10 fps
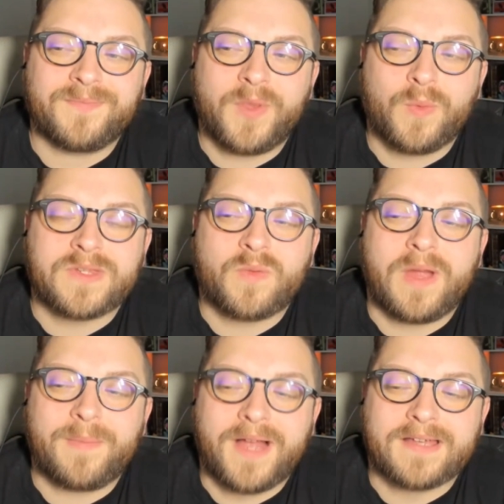was
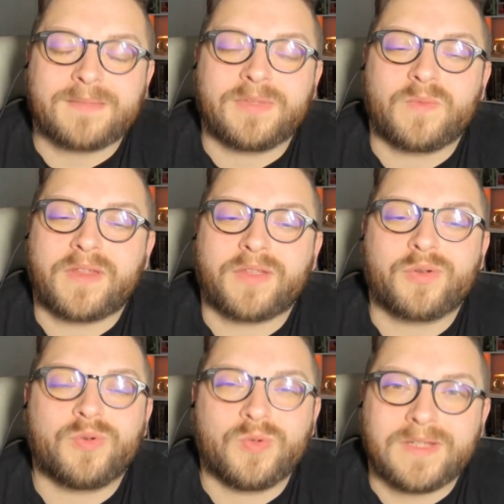quite possibly one of the
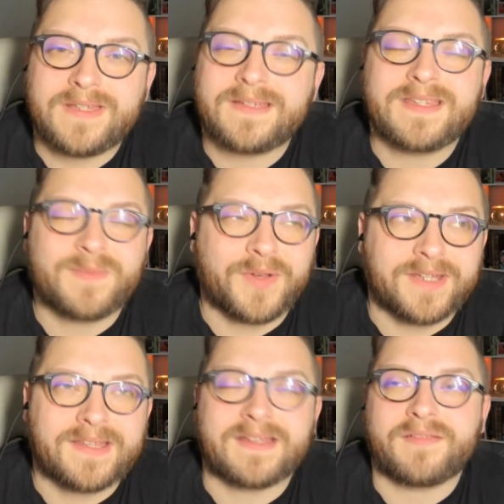coolest
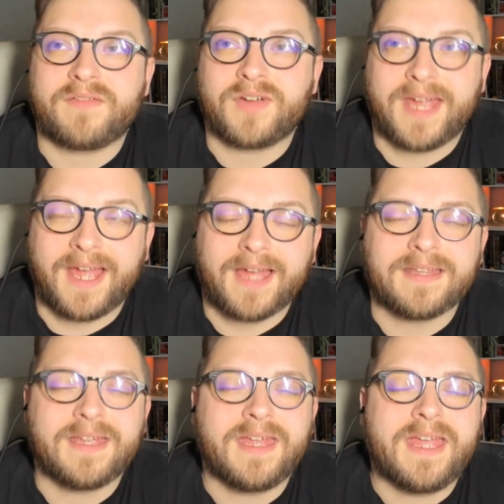experiences I've ever had.